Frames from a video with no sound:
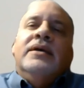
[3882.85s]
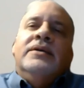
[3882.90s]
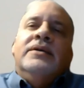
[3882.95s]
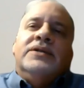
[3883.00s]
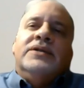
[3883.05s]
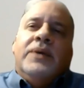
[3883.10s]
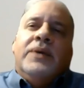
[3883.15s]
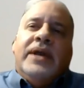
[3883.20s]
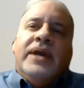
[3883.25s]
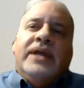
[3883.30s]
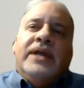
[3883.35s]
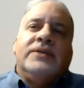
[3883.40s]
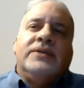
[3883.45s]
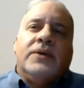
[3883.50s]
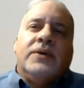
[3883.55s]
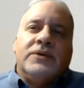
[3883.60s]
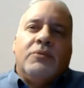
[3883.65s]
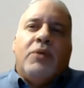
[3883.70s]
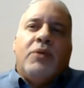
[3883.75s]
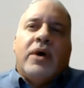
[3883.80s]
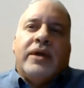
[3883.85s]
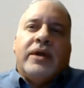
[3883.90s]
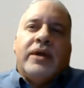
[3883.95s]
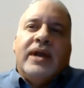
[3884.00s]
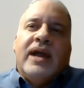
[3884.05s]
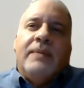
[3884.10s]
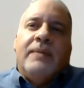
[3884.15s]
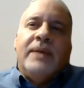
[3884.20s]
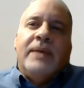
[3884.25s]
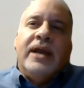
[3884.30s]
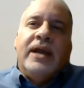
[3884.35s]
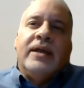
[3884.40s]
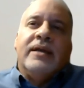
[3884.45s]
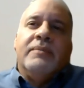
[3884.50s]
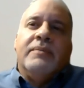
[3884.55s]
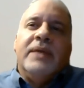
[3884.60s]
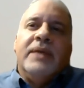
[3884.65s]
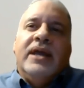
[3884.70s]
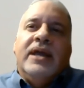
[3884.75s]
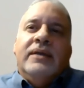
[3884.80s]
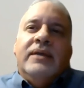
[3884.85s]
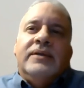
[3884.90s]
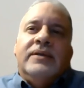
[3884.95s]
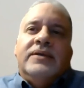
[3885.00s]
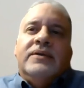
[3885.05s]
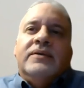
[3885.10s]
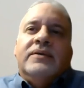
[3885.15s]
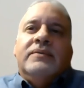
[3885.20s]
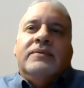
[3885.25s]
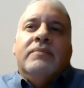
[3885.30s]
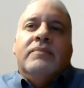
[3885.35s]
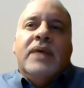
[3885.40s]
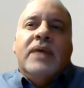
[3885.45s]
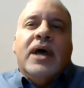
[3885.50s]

So it is also part of the nominating committee to